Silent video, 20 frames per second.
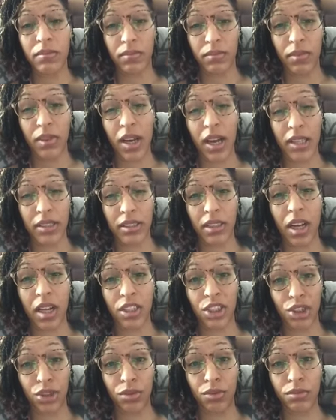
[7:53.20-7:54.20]
God's
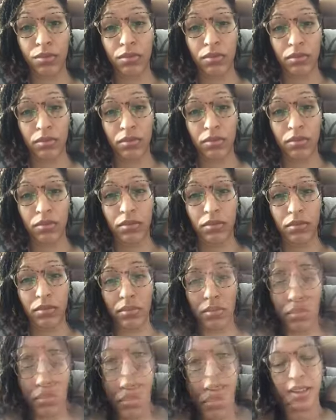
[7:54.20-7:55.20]
got you.
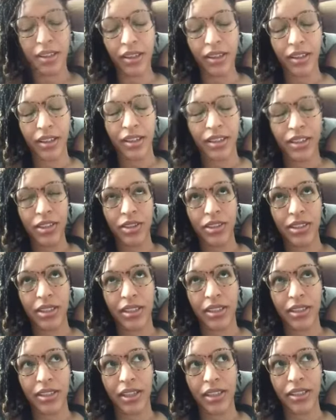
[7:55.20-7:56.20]
You see,
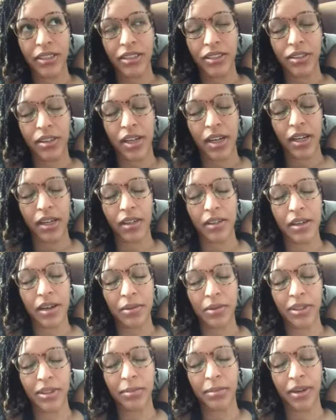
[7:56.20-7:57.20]
yesterday I
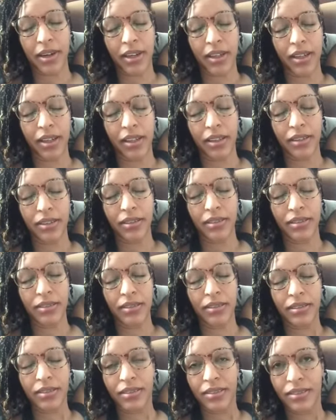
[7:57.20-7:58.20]
was praying.
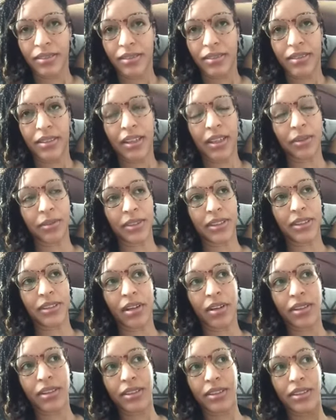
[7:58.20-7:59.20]
I was
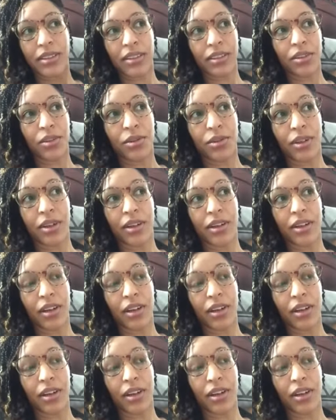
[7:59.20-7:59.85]
talking to the Lord